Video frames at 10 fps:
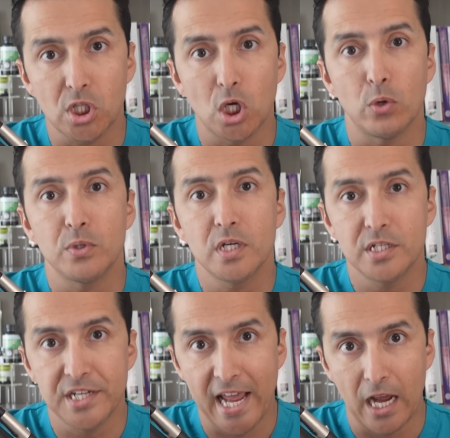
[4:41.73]
slowed
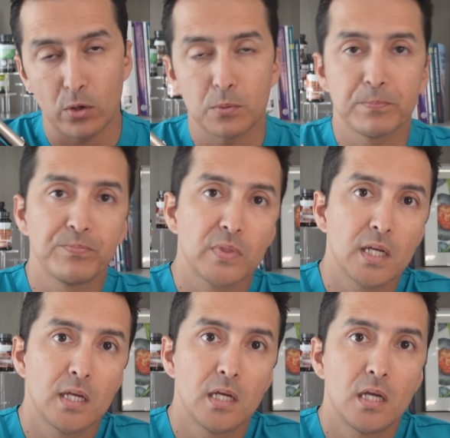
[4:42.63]
down.
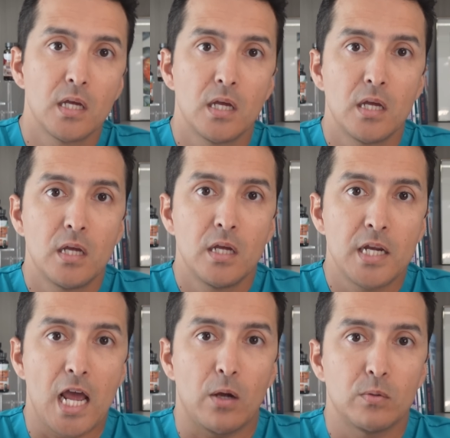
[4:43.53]

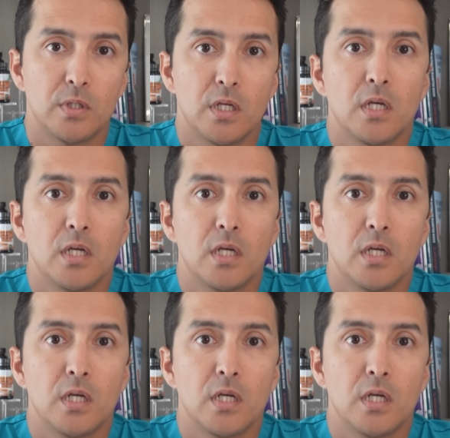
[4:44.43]
Now,